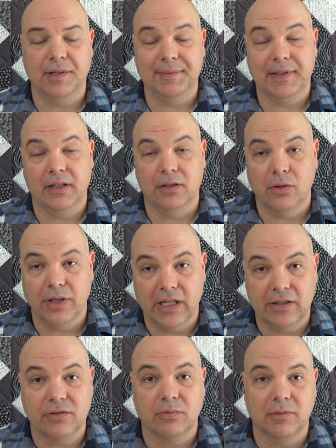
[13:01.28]
and I know
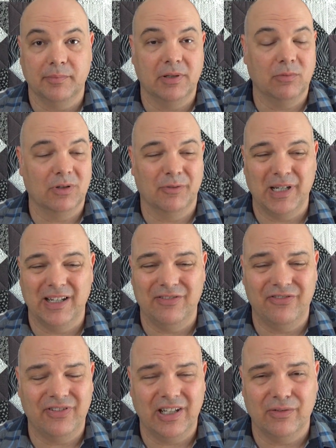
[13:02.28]
that's been one of my
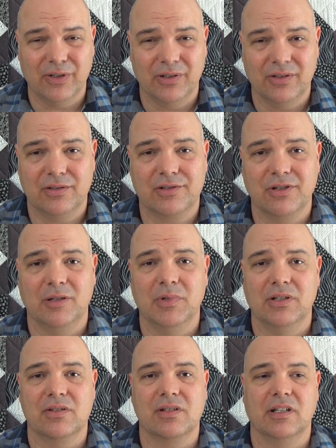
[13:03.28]
favorite
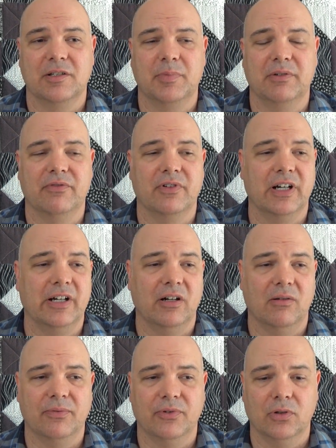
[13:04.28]
treatments. It's been very
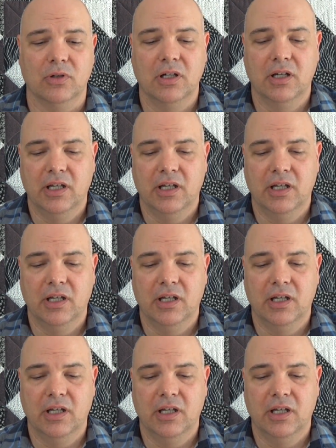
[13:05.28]
helpful.